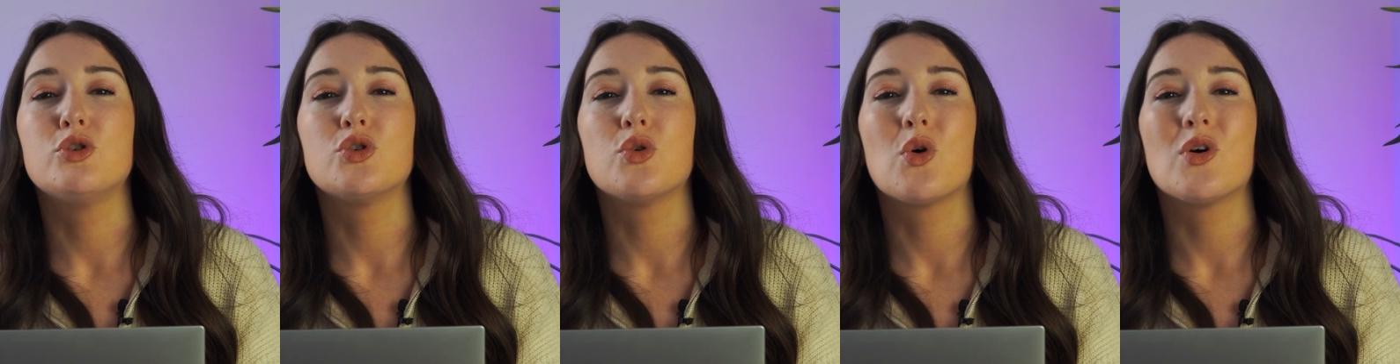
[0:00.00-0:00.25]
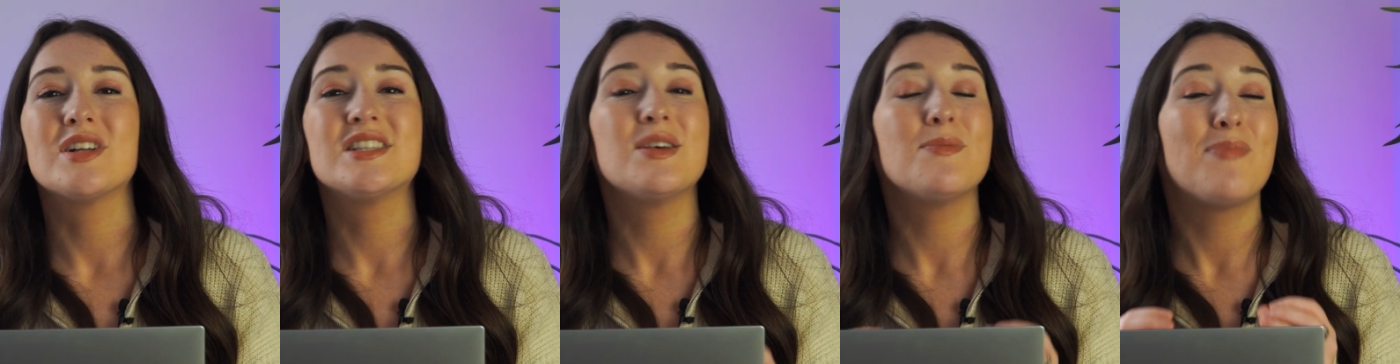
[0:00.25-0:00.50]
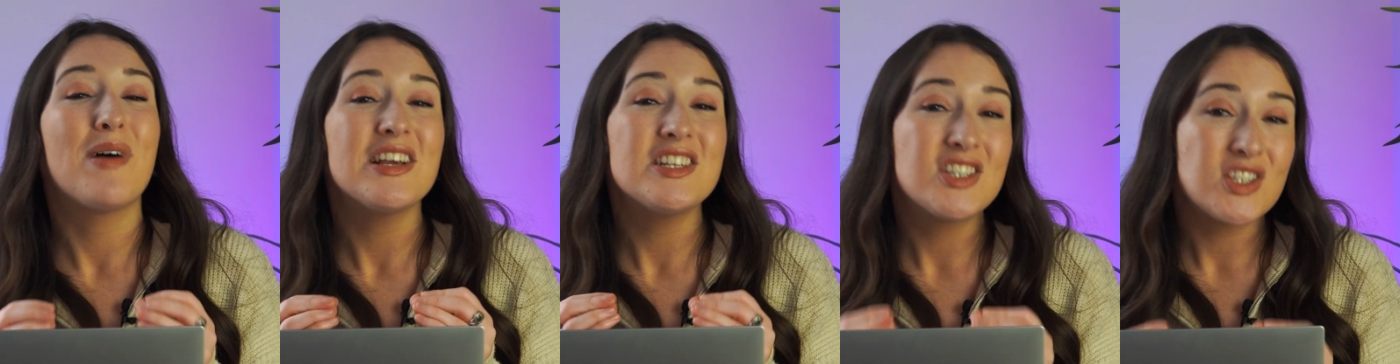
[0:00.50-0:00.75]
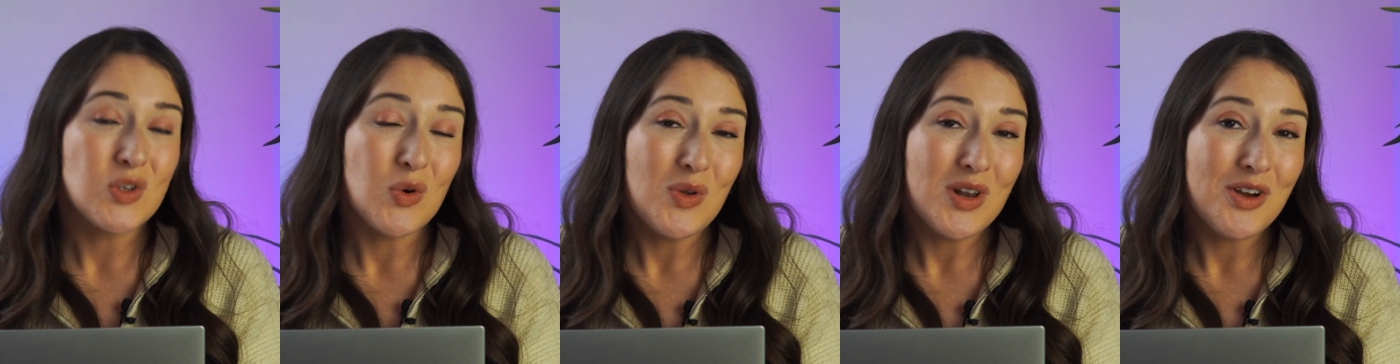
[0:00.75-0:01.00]
Shorts by
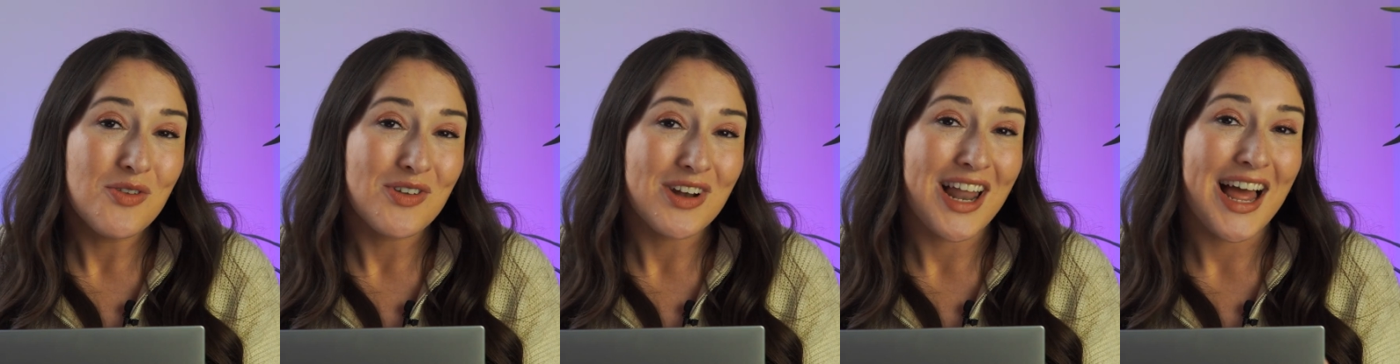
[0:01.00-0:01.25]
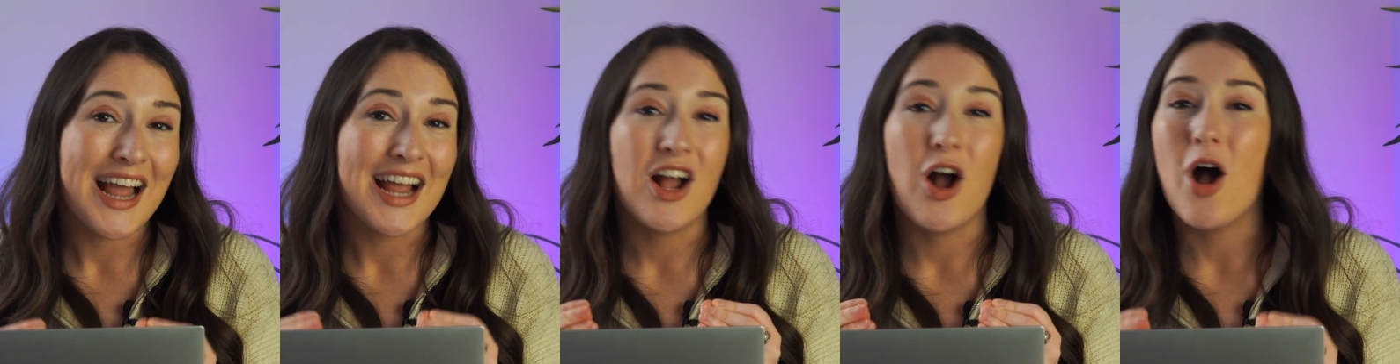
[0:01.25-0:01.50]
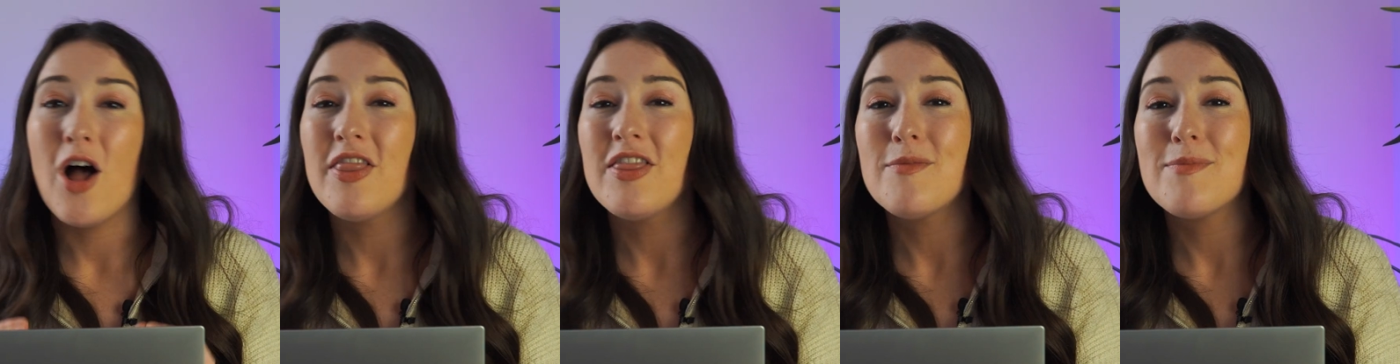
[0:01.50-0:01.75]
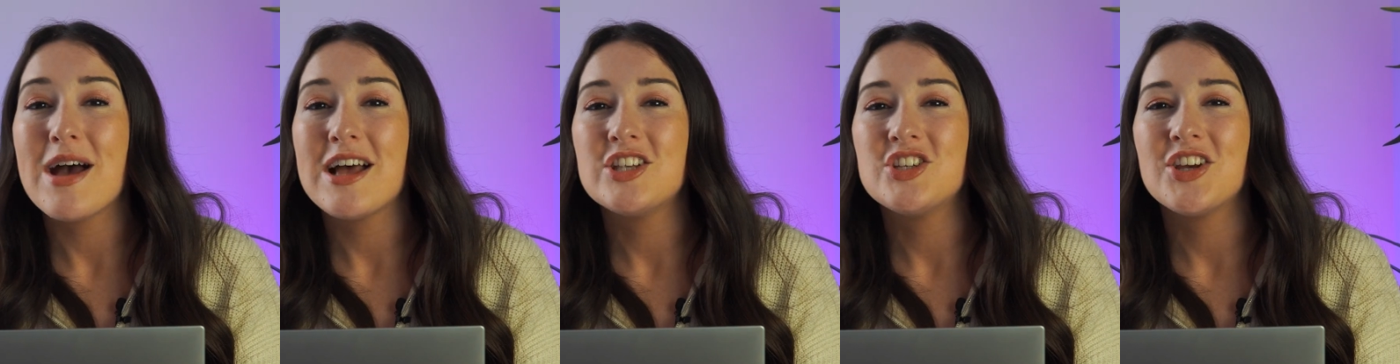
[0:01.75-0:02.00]
solely relying on the
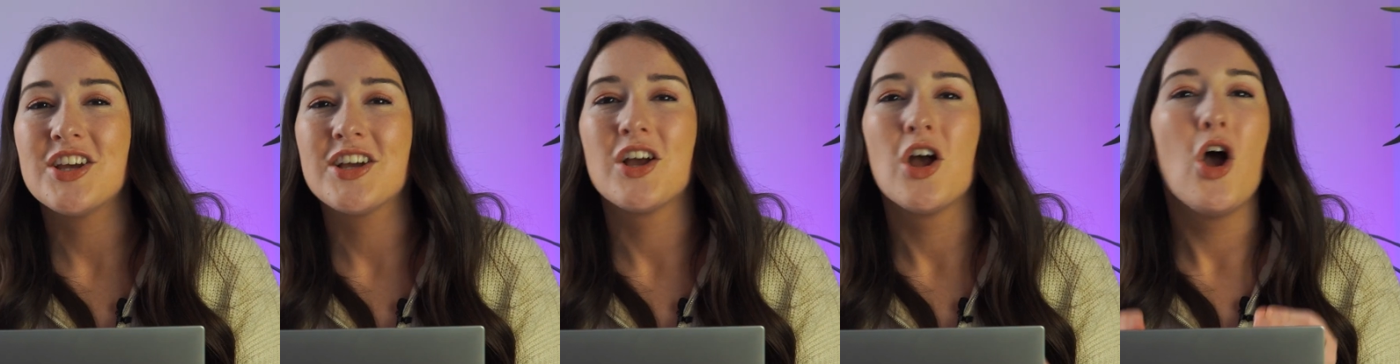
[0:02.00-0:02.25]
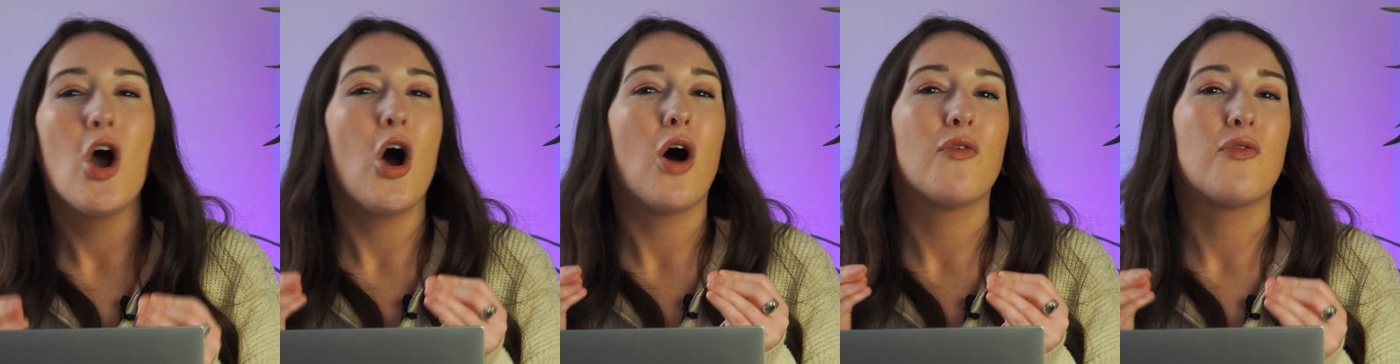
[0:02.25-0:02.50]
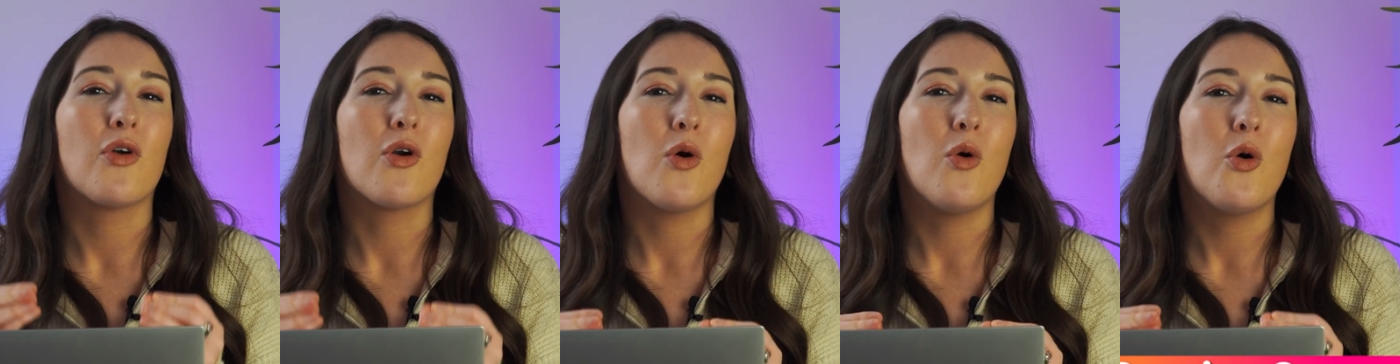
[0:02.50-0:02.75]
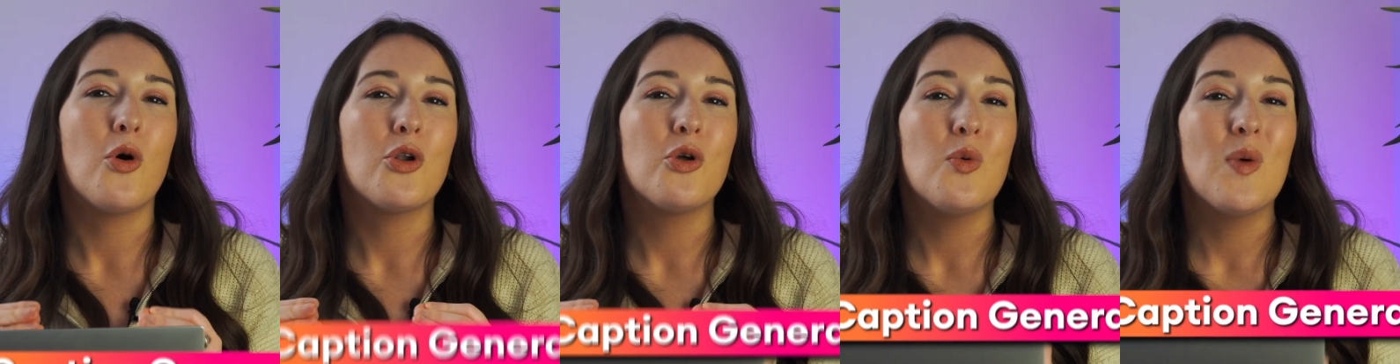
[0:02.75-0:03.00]
magic of our
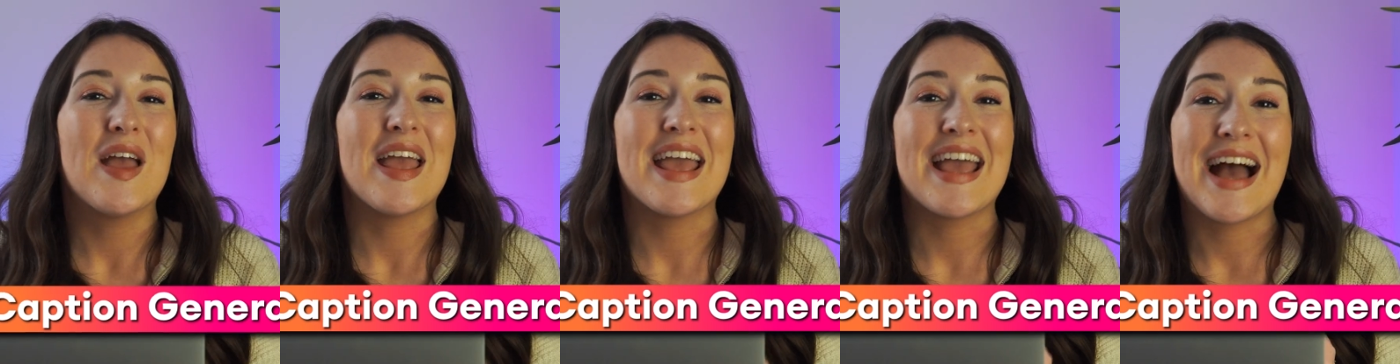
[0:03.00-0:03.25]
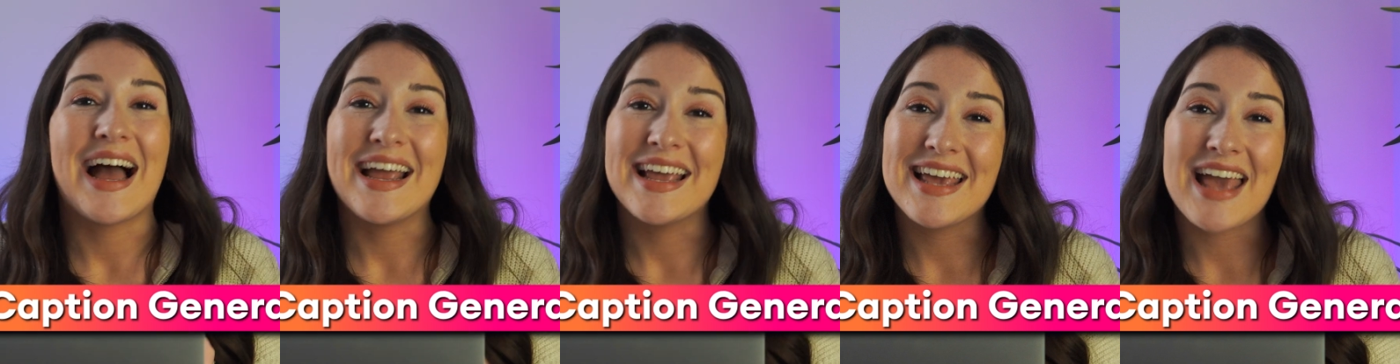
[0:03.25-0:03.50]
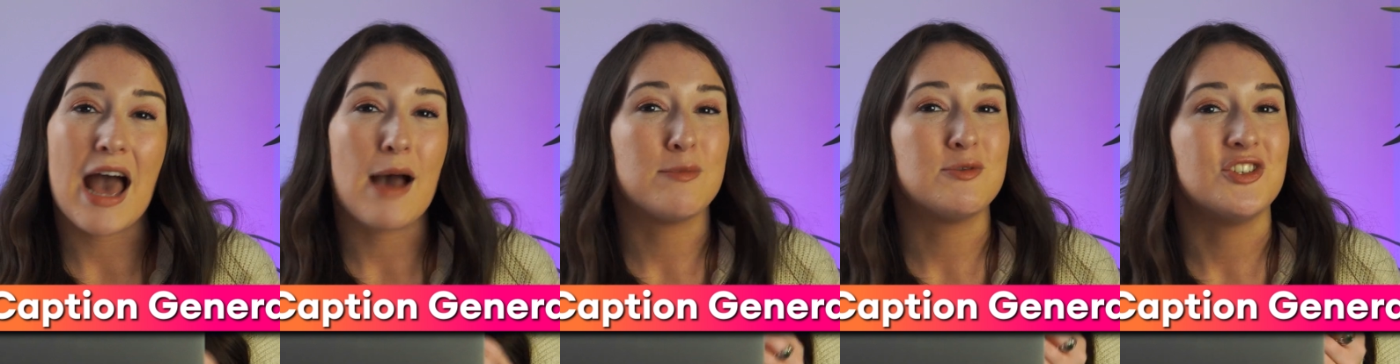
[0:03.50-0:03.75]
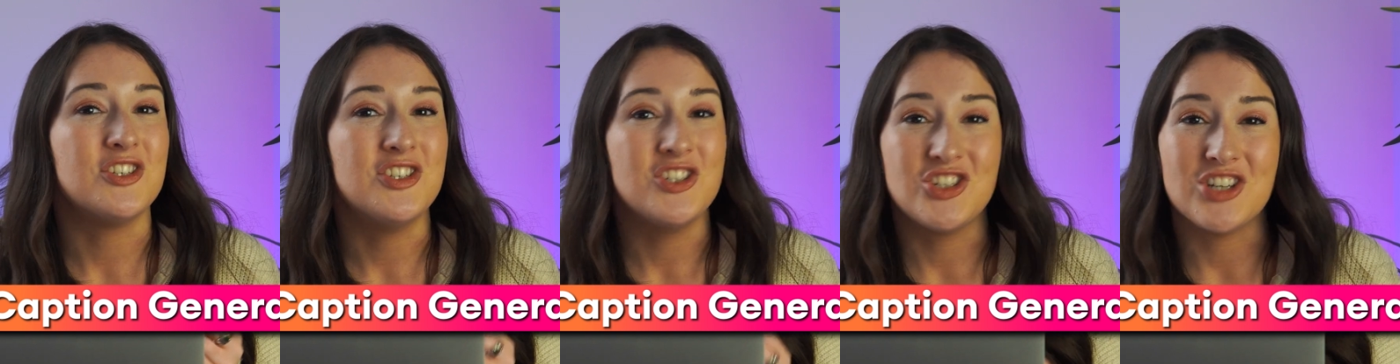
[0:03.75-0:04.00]
Auto AI
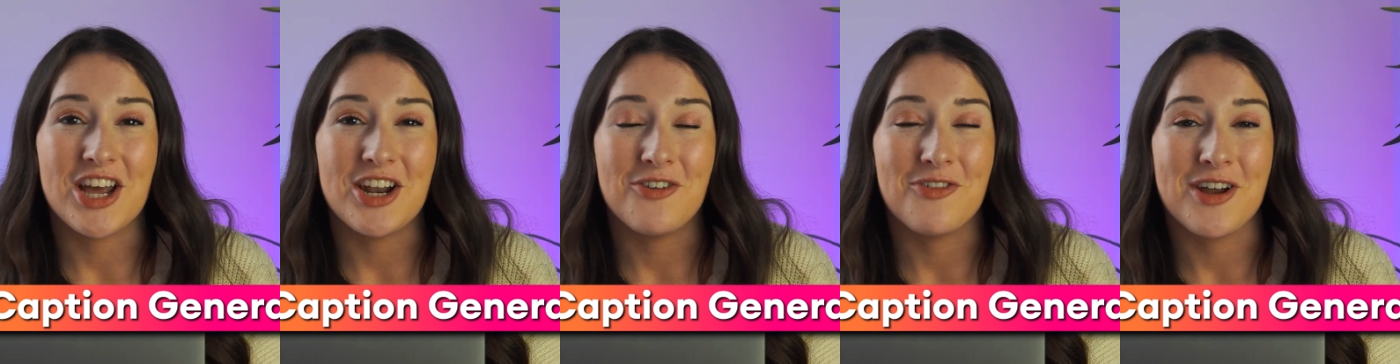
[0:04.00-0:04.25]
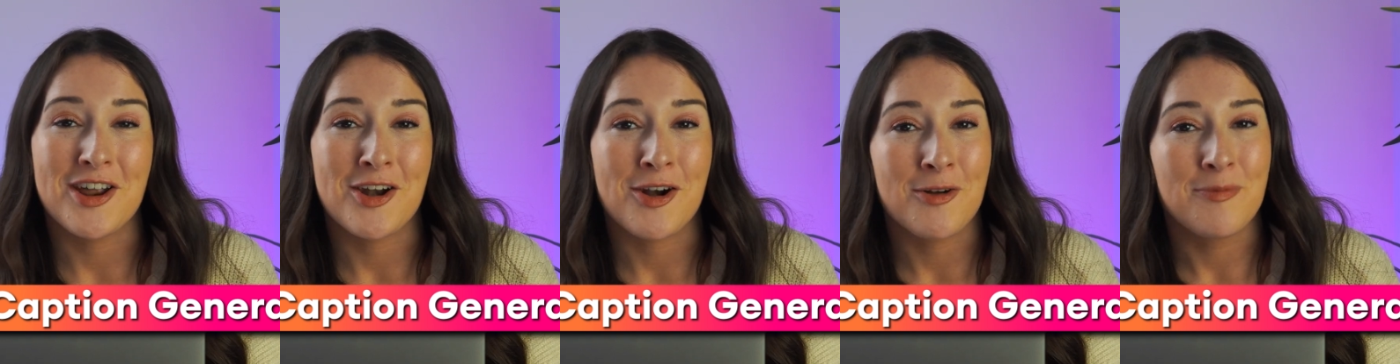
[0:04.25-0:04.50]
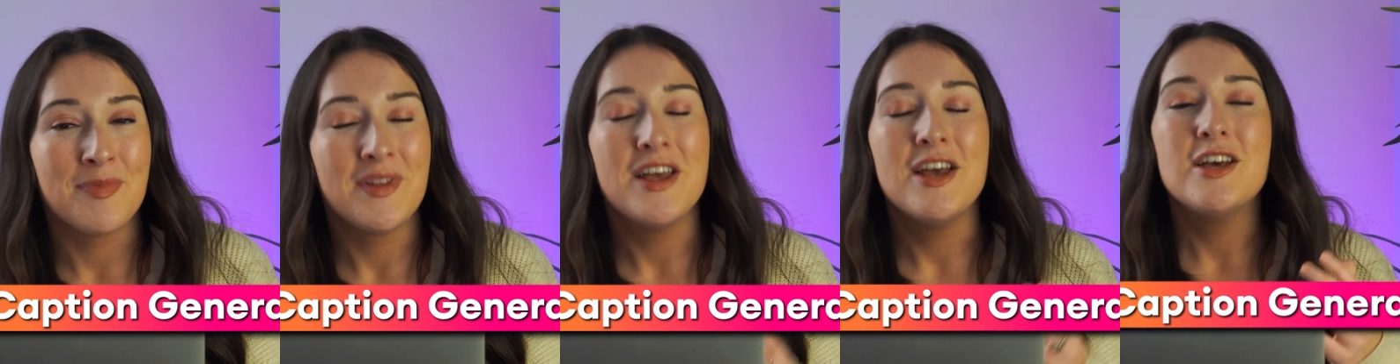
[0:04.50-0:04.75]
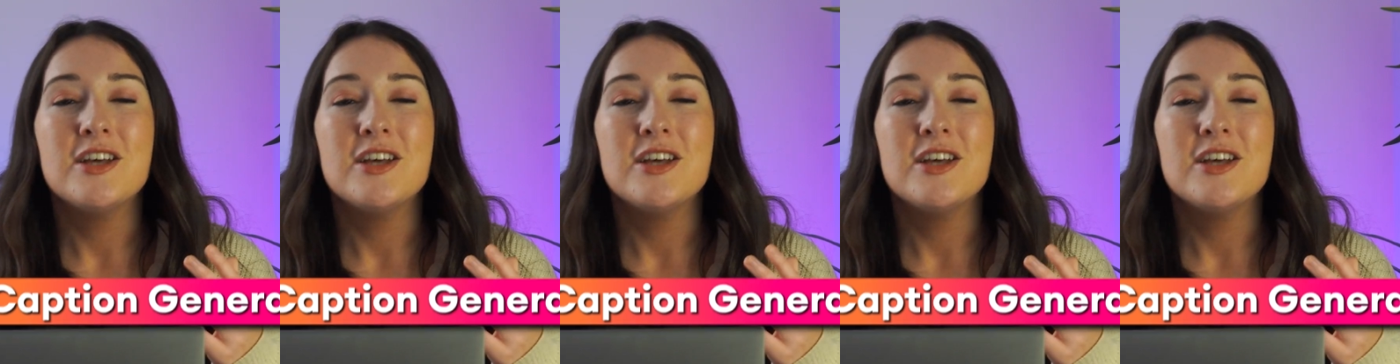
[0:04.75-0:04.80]
Caption Generator.